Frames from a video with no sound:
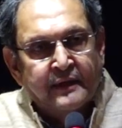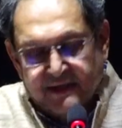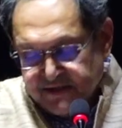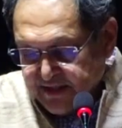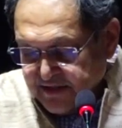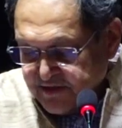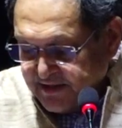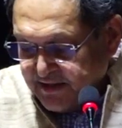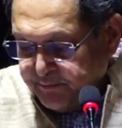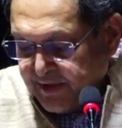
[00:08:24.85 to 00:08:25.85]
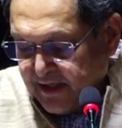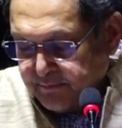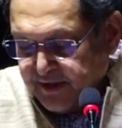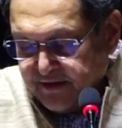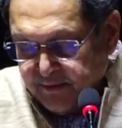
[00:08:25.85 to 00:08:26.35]
A sanchit and
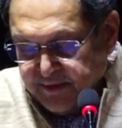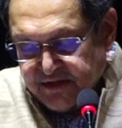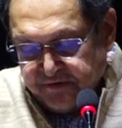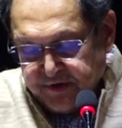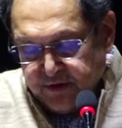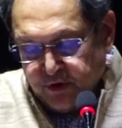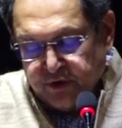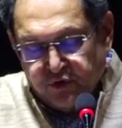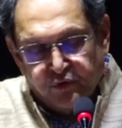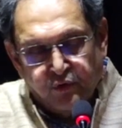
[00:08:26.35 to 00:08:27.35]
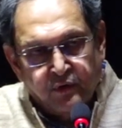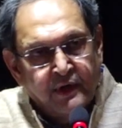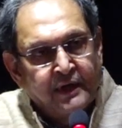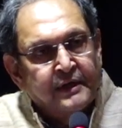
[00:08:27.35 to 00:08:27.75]
prarabdha karma is difficult to control.